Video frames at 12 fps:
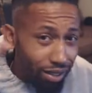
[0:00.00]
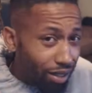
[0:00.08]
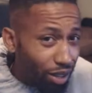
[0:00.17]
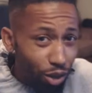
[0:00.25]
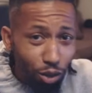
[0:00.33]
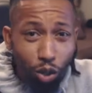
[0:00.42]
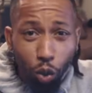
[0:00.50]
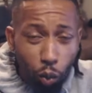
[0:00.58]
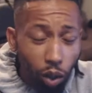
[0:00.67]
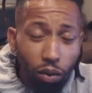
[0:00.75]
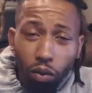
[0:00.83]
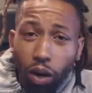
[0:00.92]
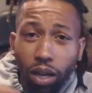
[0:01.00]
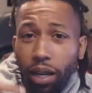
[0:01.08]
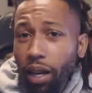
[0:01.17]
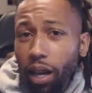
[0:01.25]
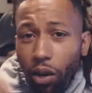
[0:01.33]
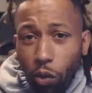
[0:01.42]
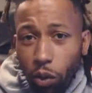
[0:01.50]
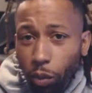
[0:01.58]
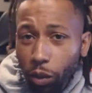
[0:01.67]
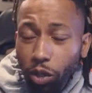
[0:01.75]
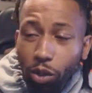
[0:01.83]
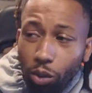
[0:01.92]
You know, it'll work for right now. I don't want
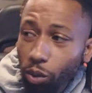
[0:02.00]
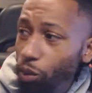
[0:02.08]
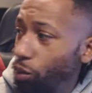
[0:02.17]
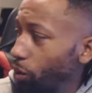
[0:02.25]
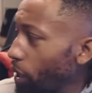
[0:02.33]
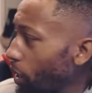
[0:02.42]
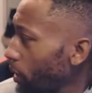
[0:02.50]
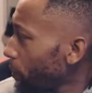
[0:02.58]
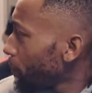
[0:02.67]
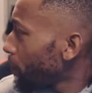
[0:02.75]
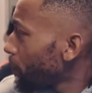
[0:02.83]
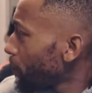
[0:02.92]
to be too, I